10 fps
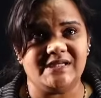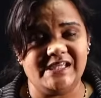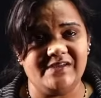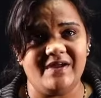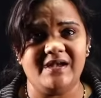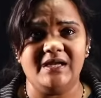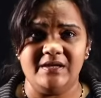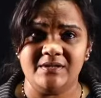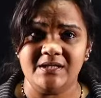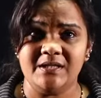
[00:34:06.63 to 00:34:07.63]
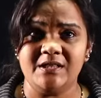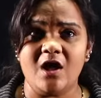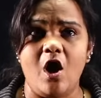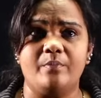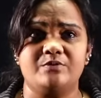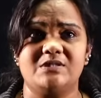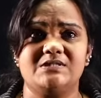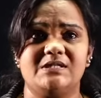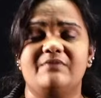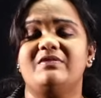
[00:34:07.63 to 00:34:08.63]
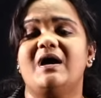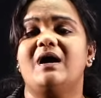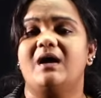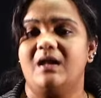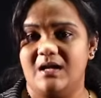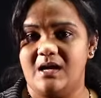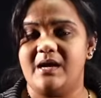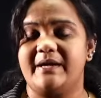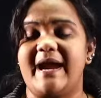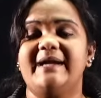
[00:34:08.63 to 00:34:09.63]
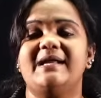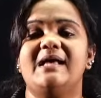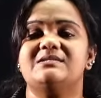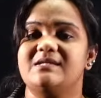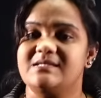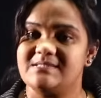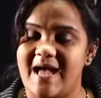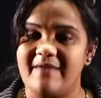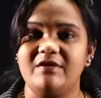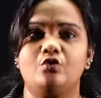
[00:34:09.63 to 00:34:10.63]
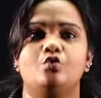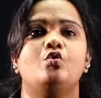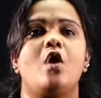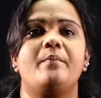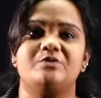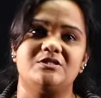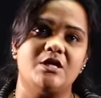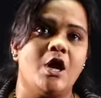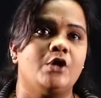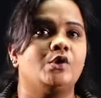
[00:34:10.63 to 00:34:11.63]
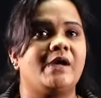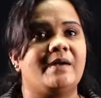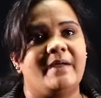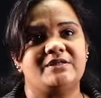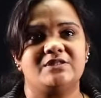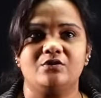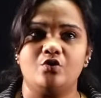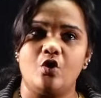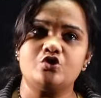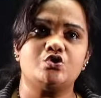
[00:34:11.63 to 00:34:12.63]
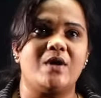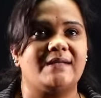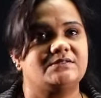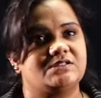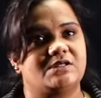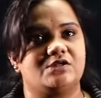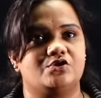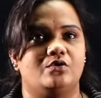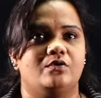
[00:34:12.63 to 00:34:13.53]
Even in the options, if the right answer is having two options, you can mention those two answers also.